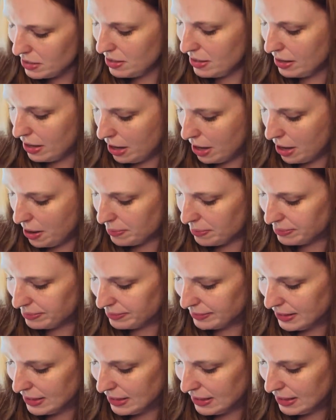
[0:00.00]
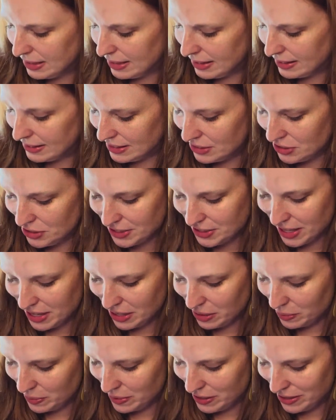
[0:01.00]
That's just kind of
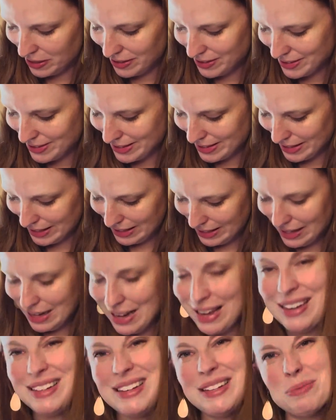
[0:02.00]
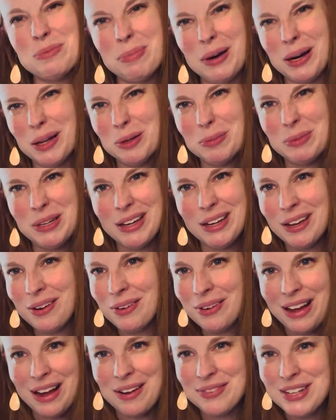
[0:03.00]
the way it is. It doesn't bother me. I don't
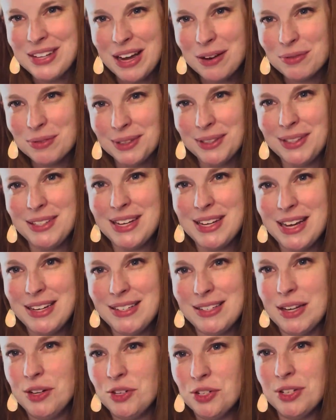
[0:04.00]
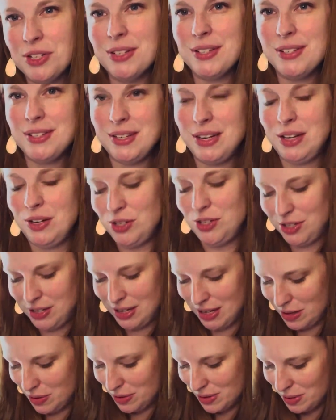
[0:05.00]
have to have really tight tension to stitch. I
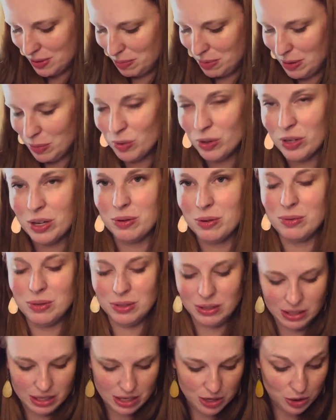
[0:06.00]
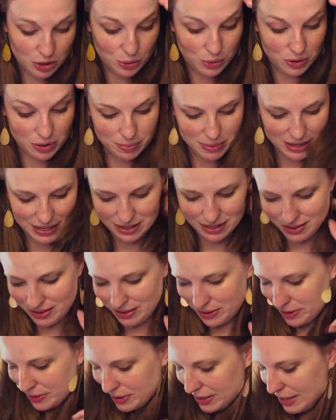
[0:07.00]
know some people get really annoyed by it
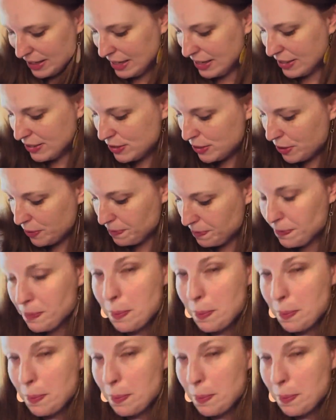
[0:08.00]
though. So